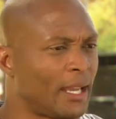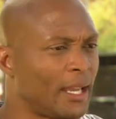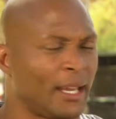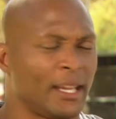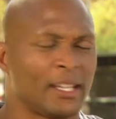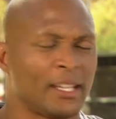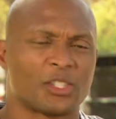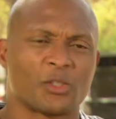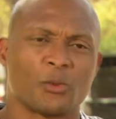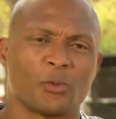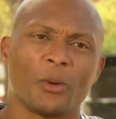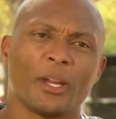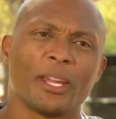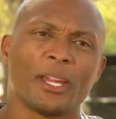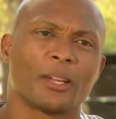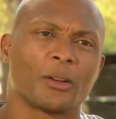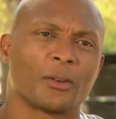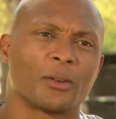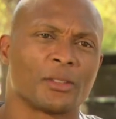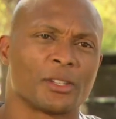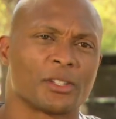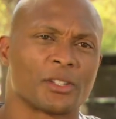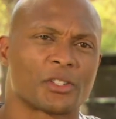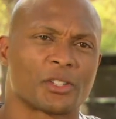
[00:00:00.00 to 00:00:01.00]
Each week
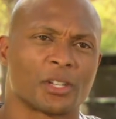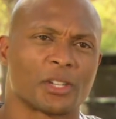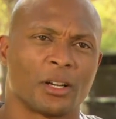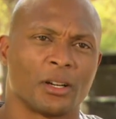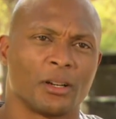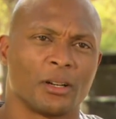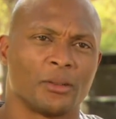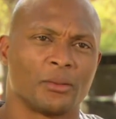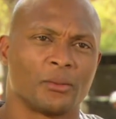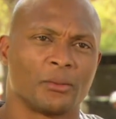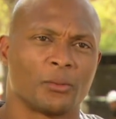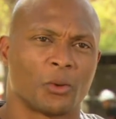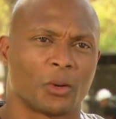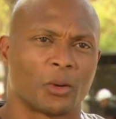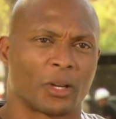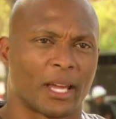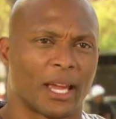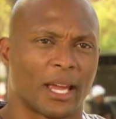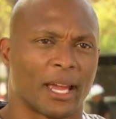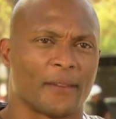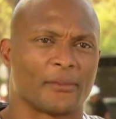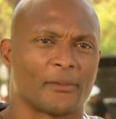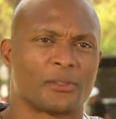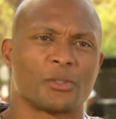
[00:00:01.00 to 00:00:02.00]
on this show, we're
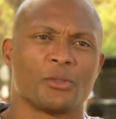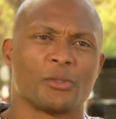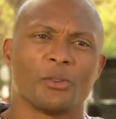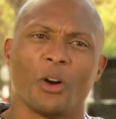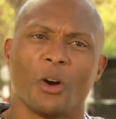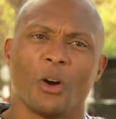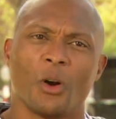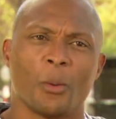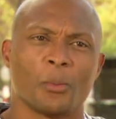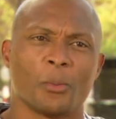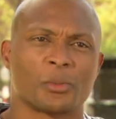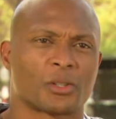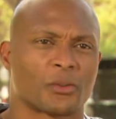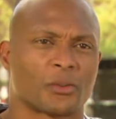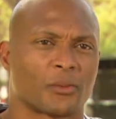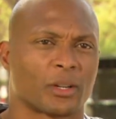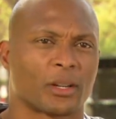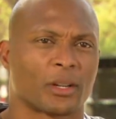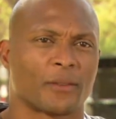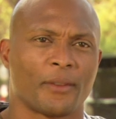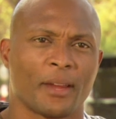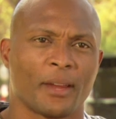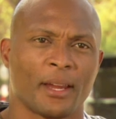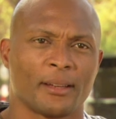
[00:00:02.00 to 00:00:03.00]
going to have two homes to
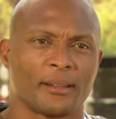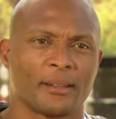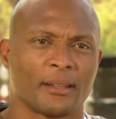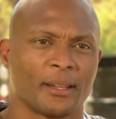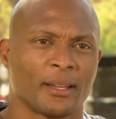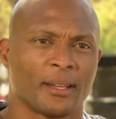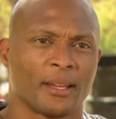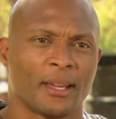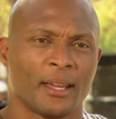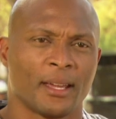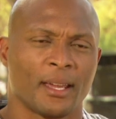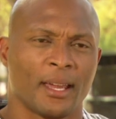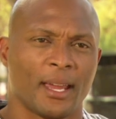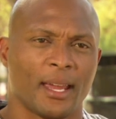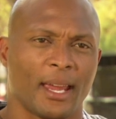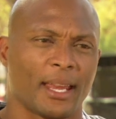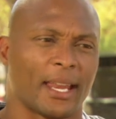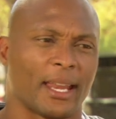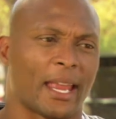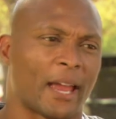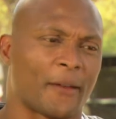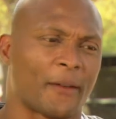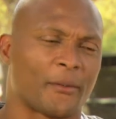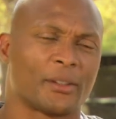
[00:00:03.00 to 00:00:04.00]
renovate
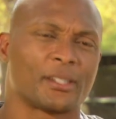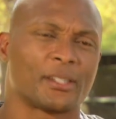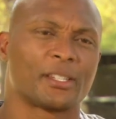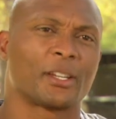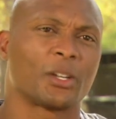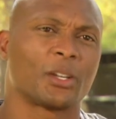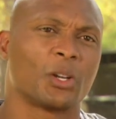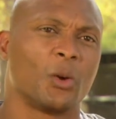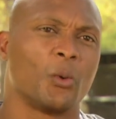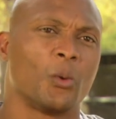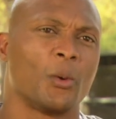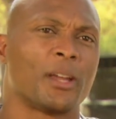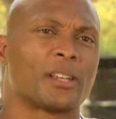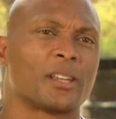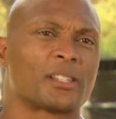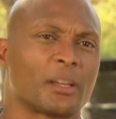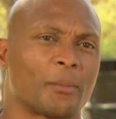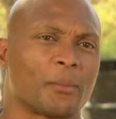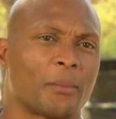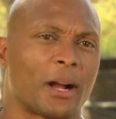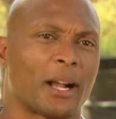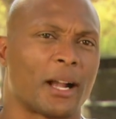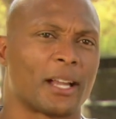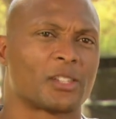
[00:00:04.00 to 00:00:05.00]
and every single week
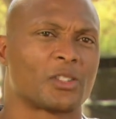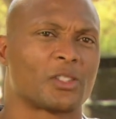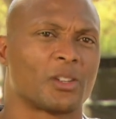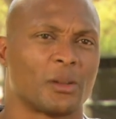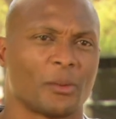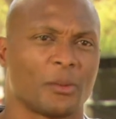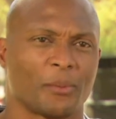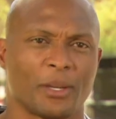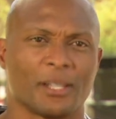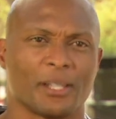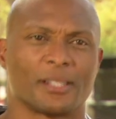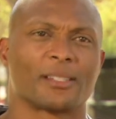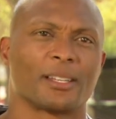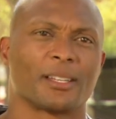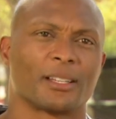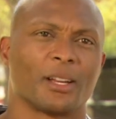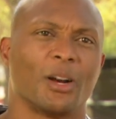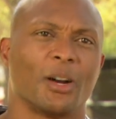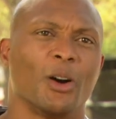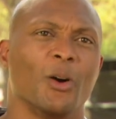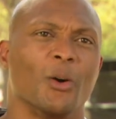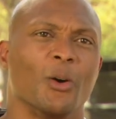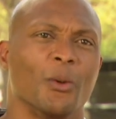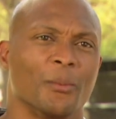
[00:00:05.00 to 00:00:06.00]
somebody's going to be sent
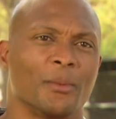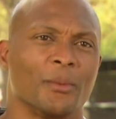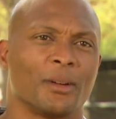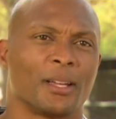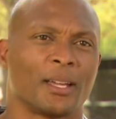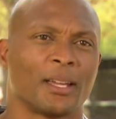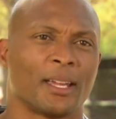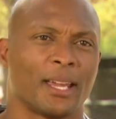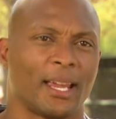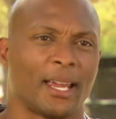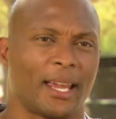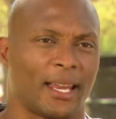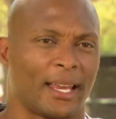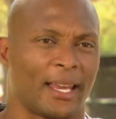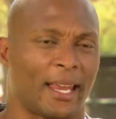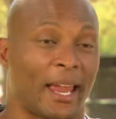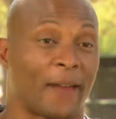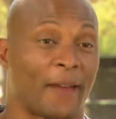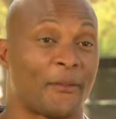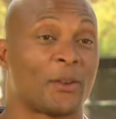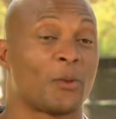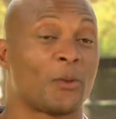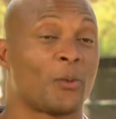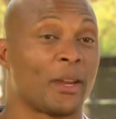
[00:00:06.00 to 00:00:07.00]
home. And
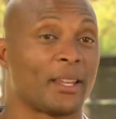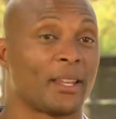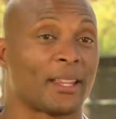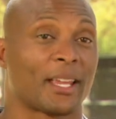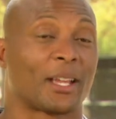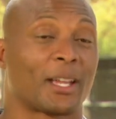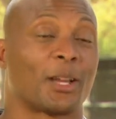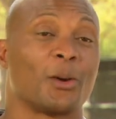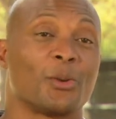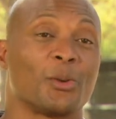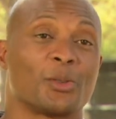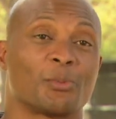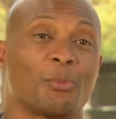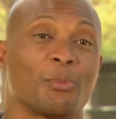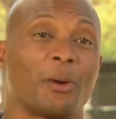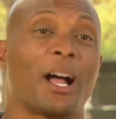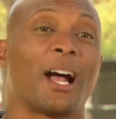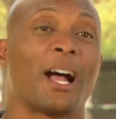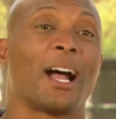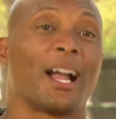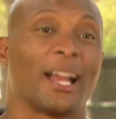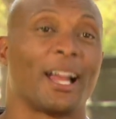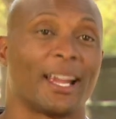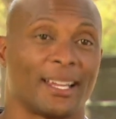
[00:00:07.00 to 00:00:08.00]
every week that goes
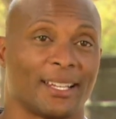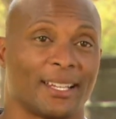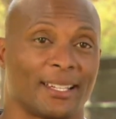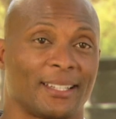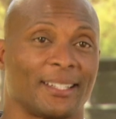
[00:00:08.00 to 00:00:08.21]
by,